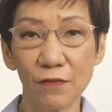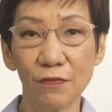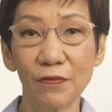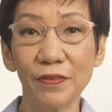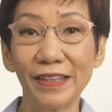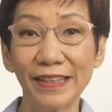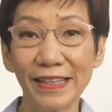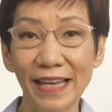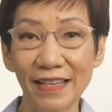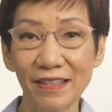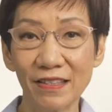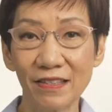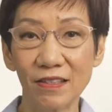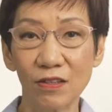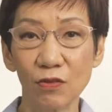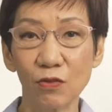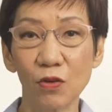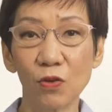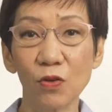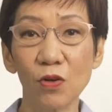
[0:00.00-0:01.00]
net
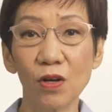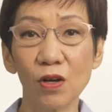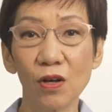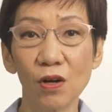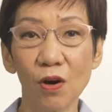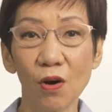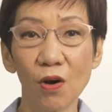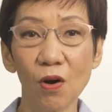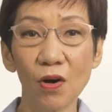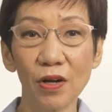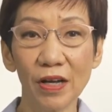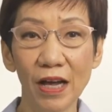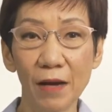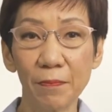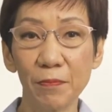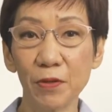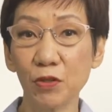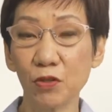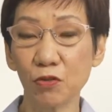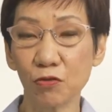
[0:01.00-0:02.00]
zero or
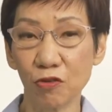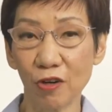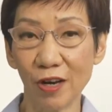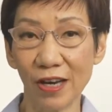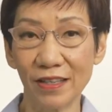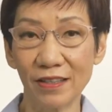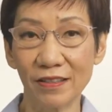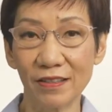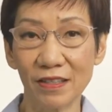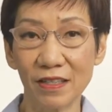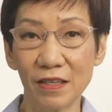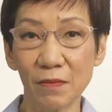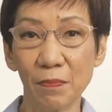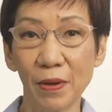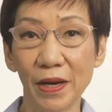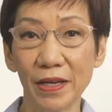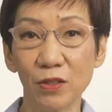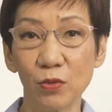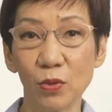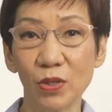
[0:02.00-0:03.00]
carbon neutrality
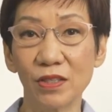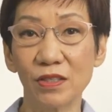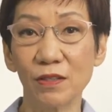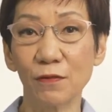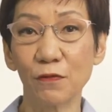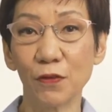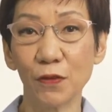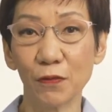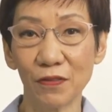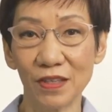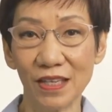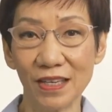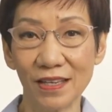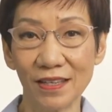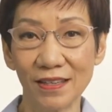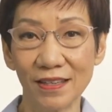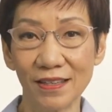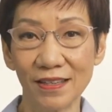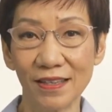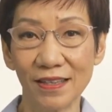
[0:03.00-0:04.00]
by 2050,
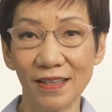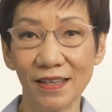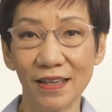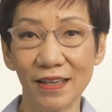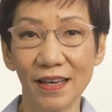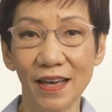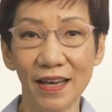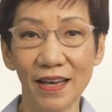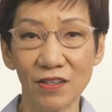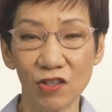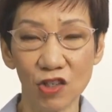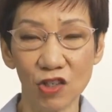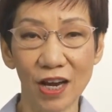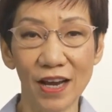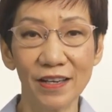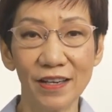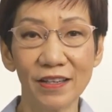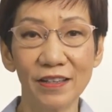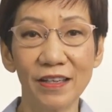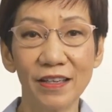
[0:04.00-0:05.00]
and
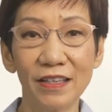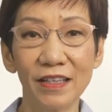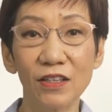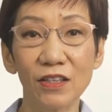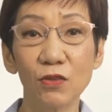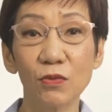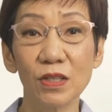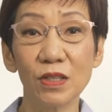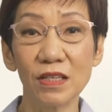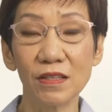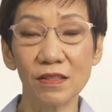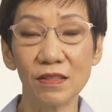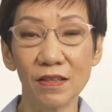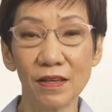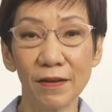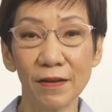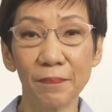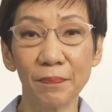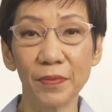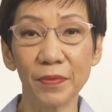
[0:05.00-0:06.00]
China and
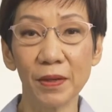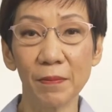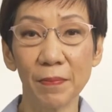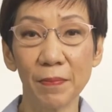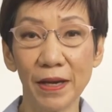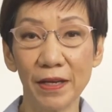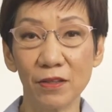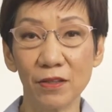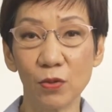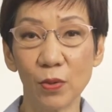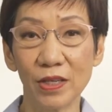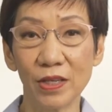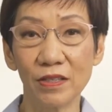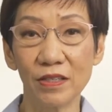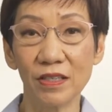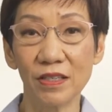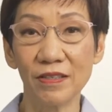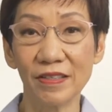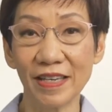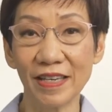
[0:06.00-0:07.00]
Indonesia by
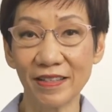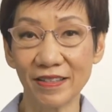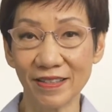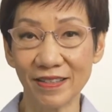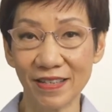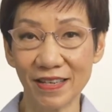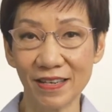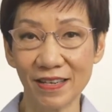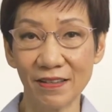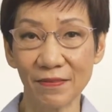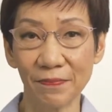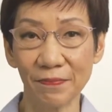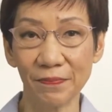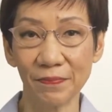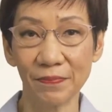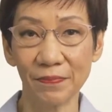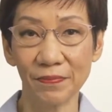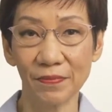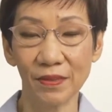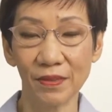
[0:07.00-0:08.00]
2060.
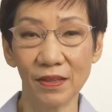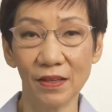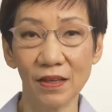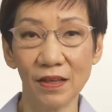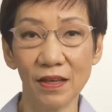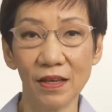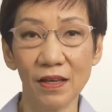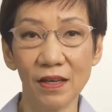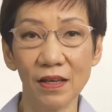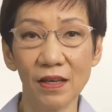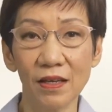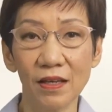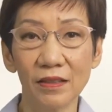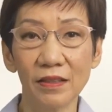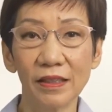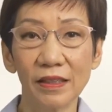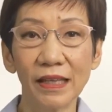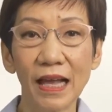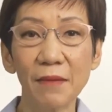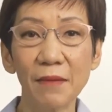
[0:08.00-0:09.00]
The
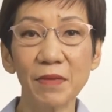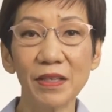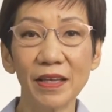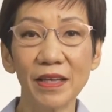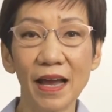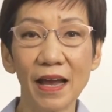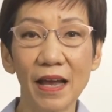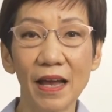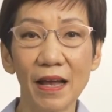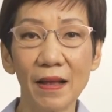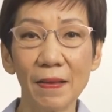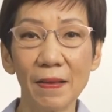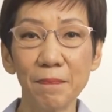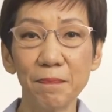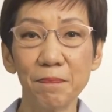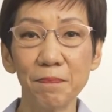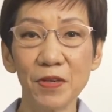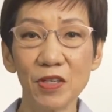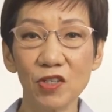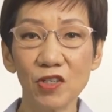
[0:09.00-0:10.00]
Climate
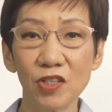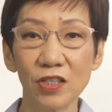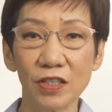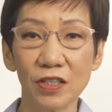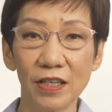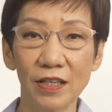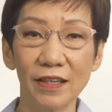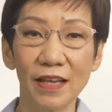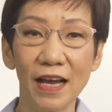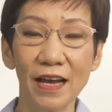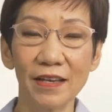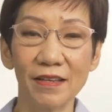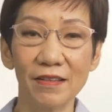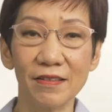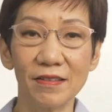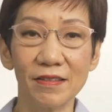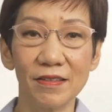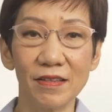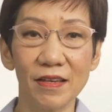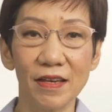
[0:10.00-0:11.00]
Ambition
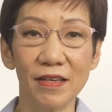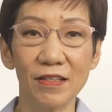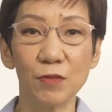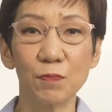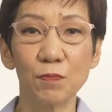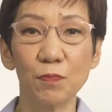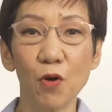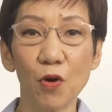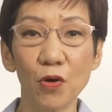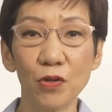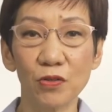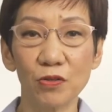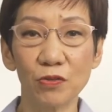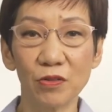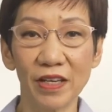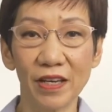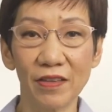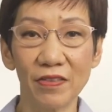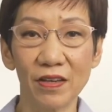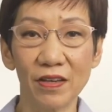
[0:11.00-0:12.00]
Alliance has brought
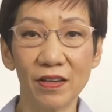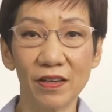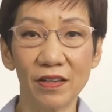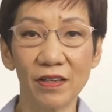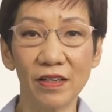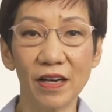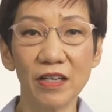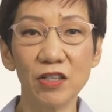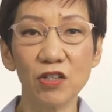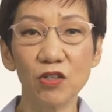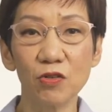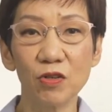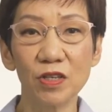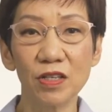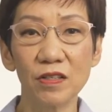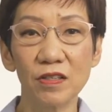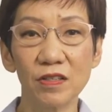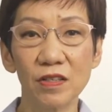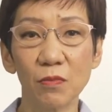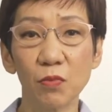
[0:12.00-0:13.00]
together
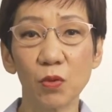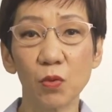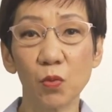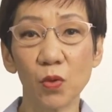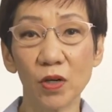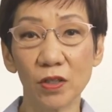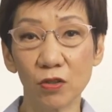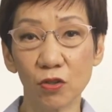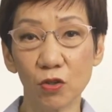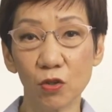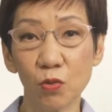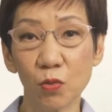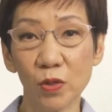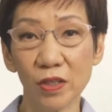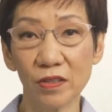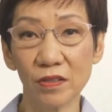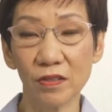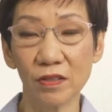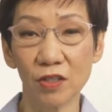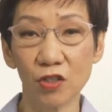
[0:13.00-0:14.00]
countries that will work
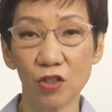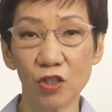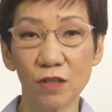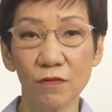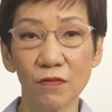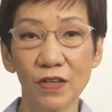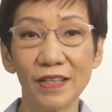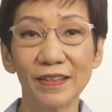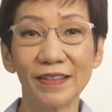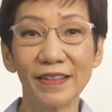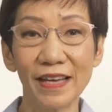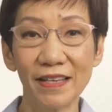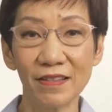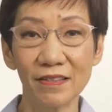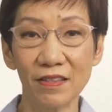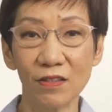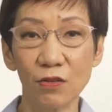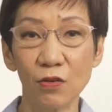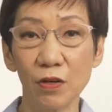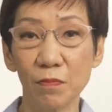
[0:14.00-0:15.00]
towards achieving net
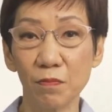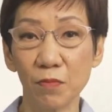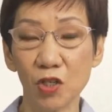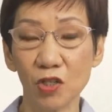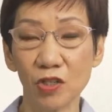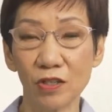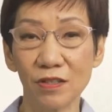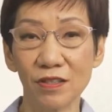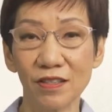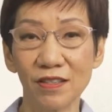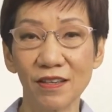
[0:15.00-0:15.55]
zero emissions